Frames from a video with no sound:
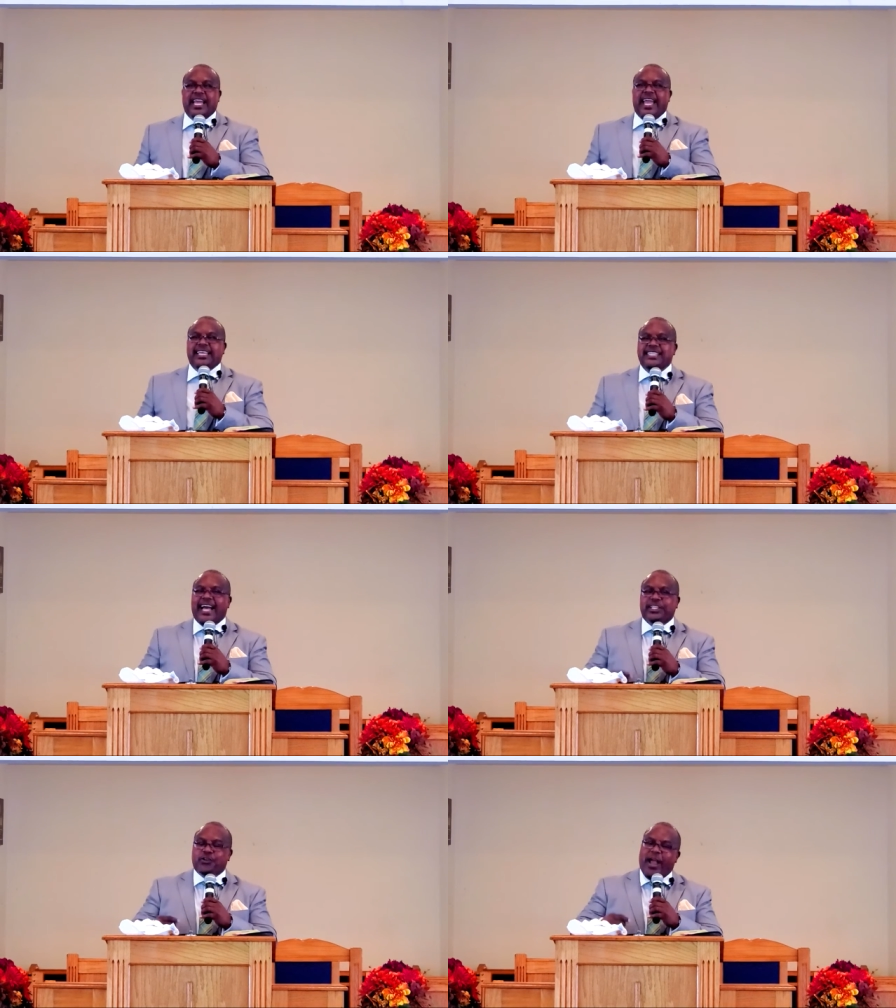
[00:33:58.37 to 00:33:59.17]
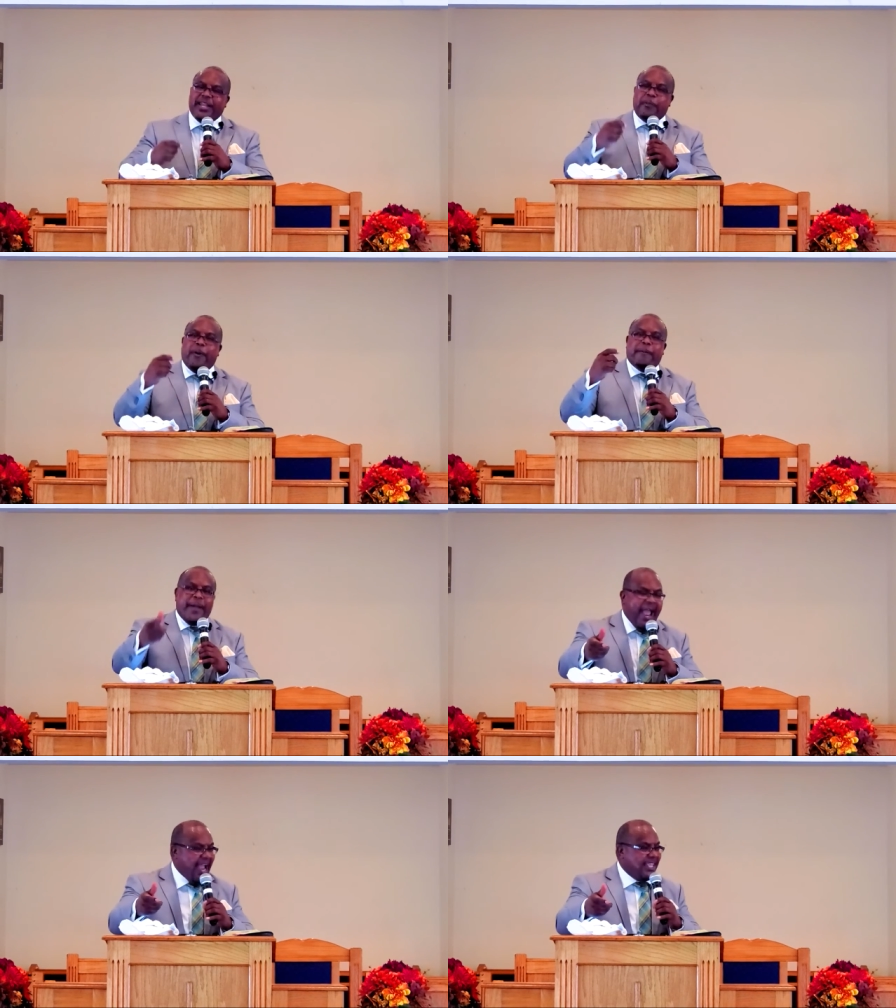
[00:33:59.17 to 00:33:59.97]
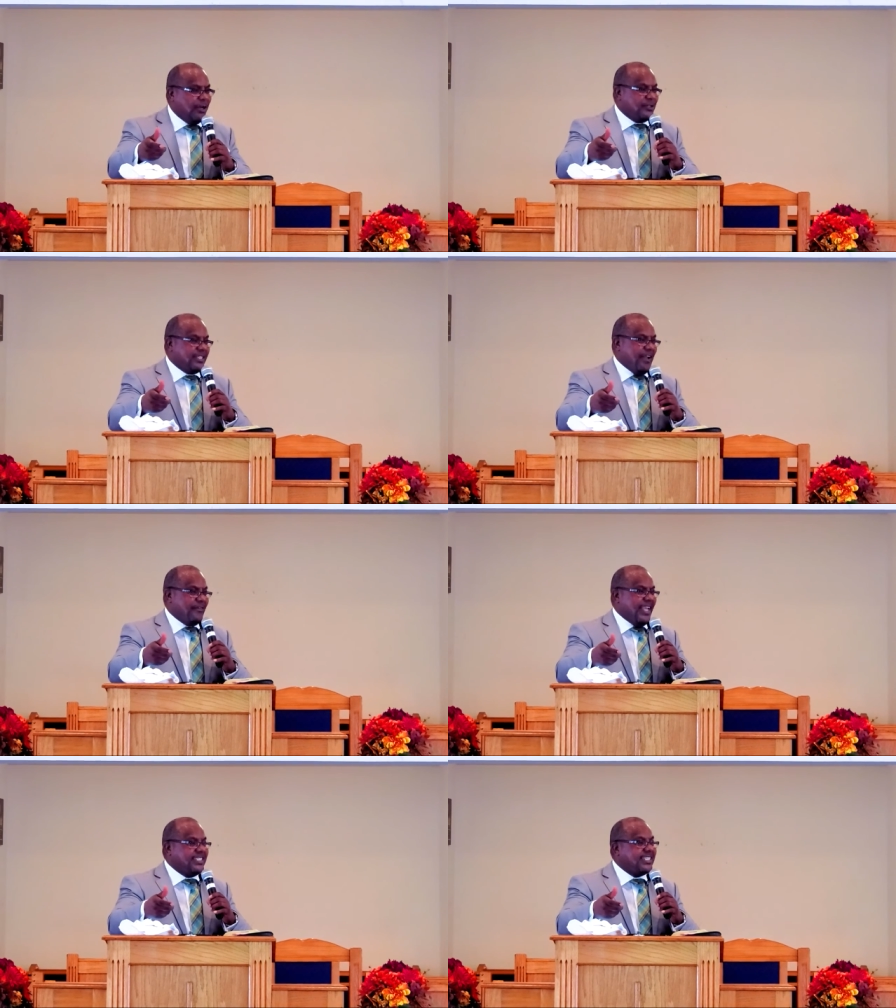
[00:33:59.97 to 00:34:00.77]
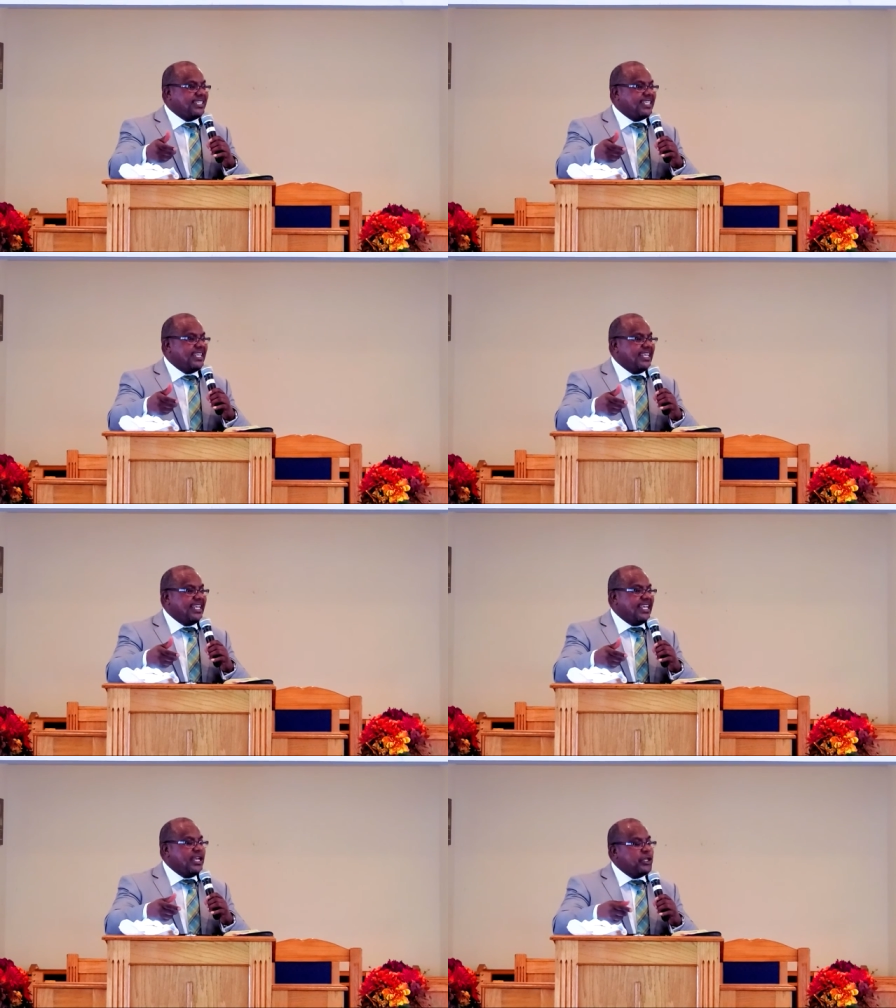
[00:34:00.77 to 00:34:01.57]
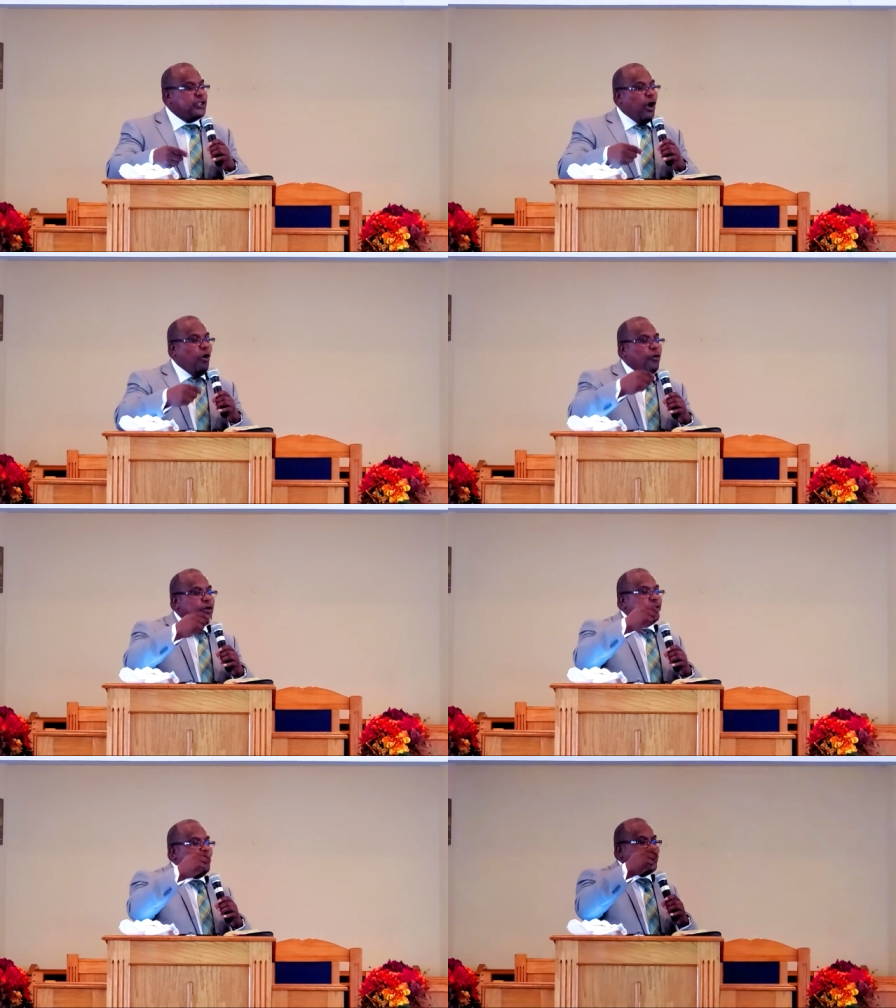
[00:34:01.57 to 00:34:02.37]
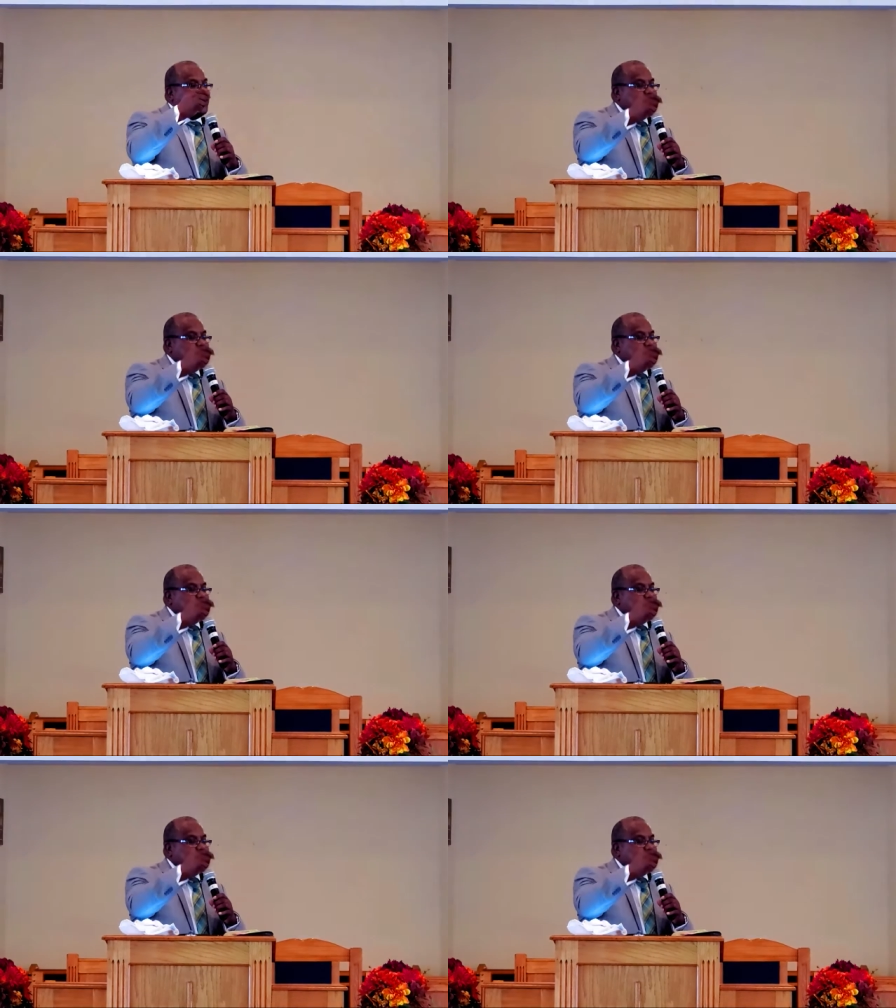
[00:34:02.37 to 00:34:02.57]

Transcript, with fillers: He's not trying to prepare your salvation. Your, what